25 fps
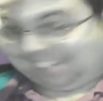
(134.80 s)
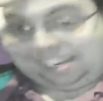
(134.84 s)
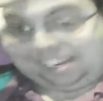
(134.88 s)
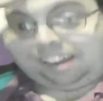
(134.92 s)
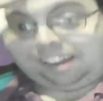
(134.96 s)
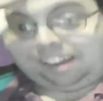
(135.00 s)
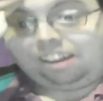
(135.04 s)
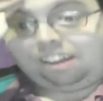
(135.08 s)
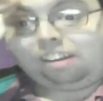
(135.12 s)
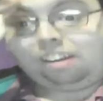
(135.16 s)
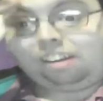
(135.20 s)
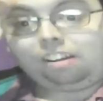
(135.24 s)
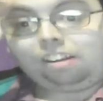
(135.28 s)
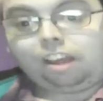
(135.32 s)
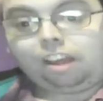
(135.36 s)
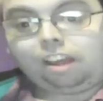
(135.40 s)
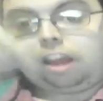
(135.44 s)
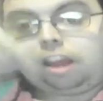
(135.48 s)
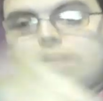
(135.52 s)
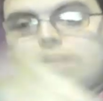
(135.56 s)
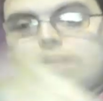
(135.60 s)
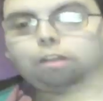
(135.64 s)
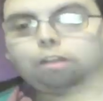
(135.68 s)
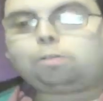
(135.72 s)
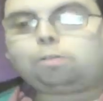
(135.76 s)
I know
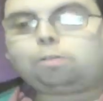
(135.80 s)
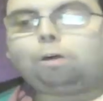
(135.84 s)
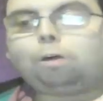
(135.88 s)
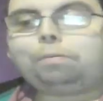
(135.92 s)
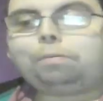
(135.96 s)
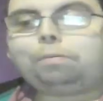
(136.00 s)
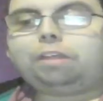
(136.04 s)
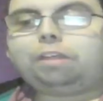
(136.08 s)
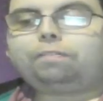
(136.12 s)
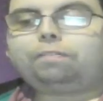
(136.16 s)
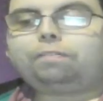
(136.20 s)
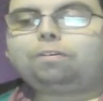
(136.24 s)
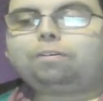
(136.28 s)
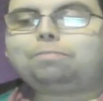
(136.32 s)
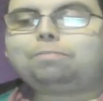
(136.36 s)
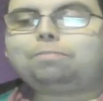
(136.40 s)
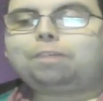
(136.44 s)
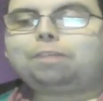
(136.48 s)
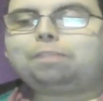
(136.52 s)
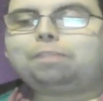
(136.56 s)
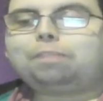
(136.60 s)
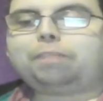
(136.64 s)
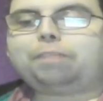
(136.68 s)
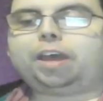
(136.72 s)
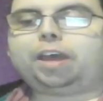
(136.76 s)
it's a comedy film
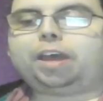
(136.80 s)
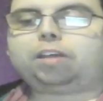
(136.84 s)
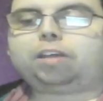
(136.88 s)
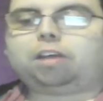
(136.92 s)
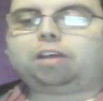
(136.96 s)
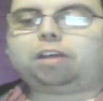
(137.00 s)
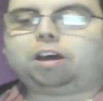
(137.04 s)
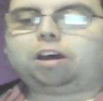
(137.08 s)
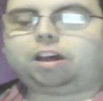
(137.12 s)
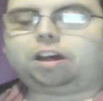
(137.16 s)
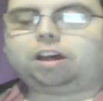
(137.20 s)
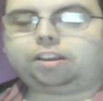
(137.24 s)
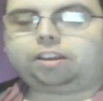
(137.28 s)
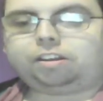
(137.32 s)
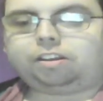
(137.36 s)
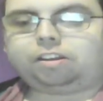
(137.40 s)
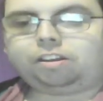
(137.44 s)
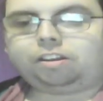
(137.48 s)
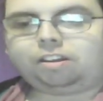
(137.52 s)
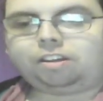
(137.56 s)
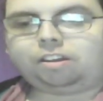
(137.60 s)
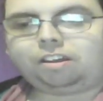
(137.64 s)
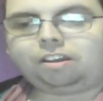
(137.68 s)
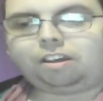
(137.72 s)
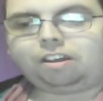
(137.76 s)
by Pixar. And
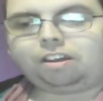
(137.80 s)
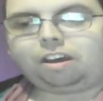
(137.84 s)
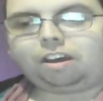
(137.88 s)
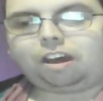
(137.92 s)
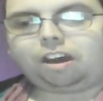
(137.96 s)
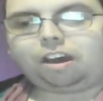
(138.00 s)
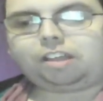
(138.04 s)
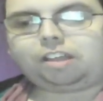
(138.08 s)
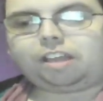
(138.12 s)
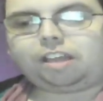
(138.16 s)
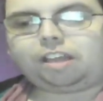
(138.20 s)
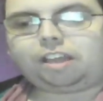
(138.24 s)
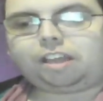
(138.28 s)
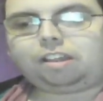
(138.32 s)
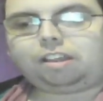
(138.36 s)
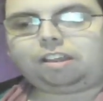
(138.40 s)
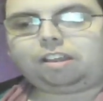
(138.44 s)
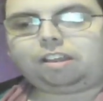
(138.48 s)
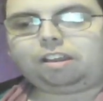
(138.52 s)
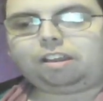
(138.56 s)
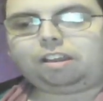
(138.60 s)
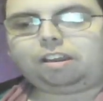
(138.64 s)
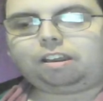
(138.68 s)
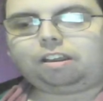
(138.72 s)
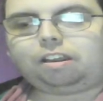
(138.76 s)
I did
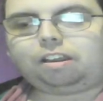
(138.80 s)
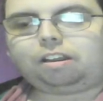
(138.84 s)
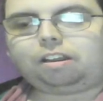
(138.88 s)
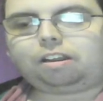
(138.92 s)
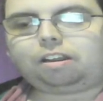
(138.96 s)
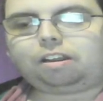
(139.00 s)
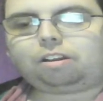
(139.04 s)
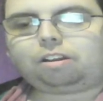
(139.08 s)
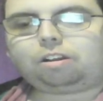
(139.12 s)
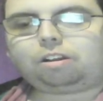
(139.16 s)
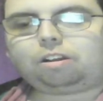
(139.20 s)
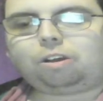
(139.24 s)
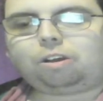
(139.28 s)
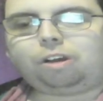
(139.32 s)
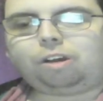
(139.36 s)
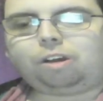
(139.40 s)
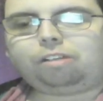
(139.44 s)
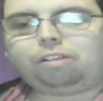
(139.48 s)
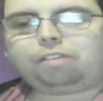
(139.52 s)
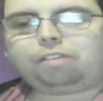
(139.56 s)
kind of